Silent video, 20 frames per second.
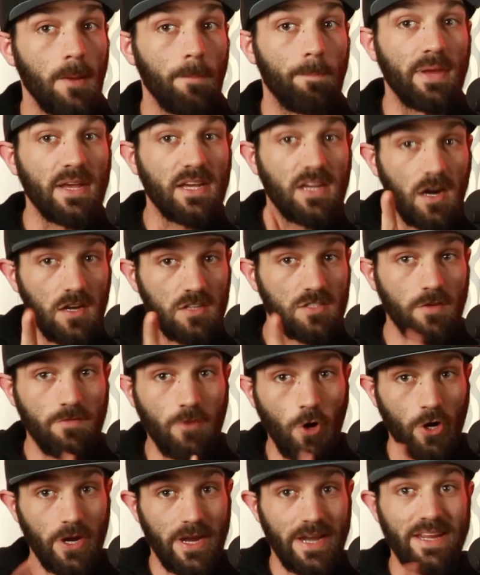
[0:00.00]
Because of
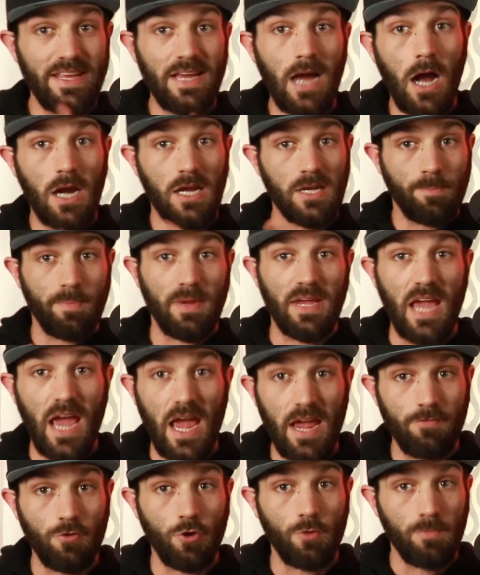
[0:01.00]
our idiotic
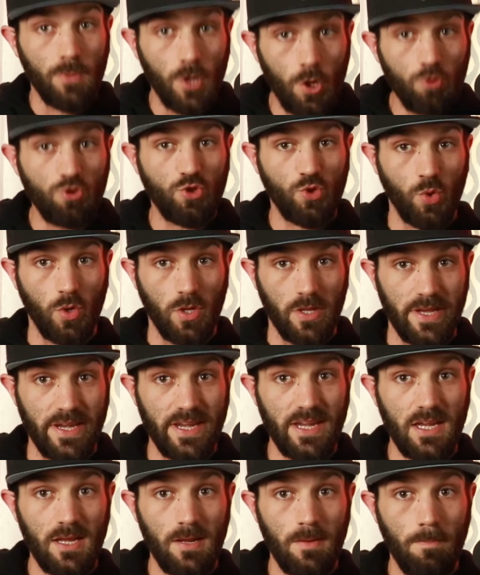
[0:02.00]
behavior
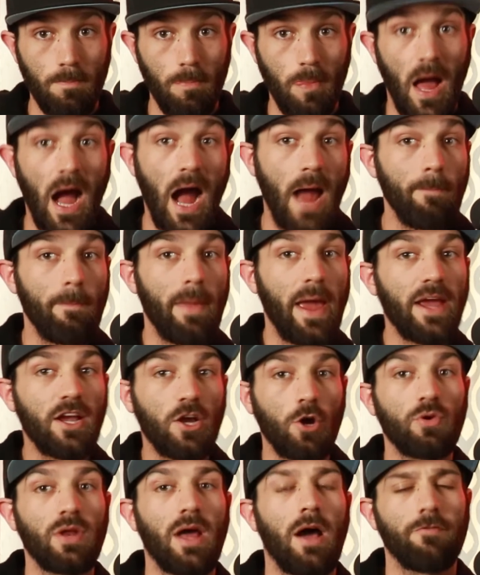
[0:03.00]
mutually, I may
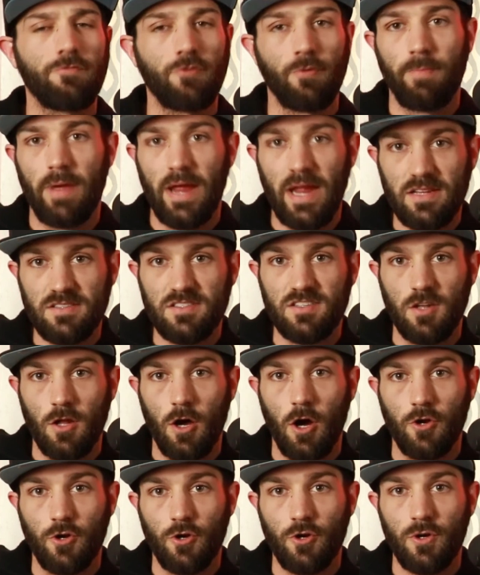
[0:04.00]
go down for
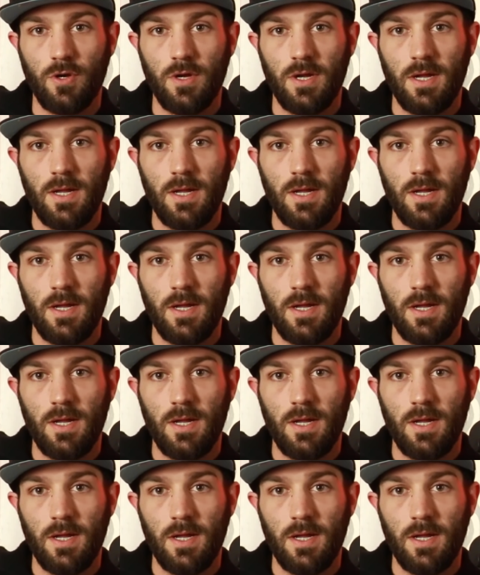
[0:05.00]
manslaughter,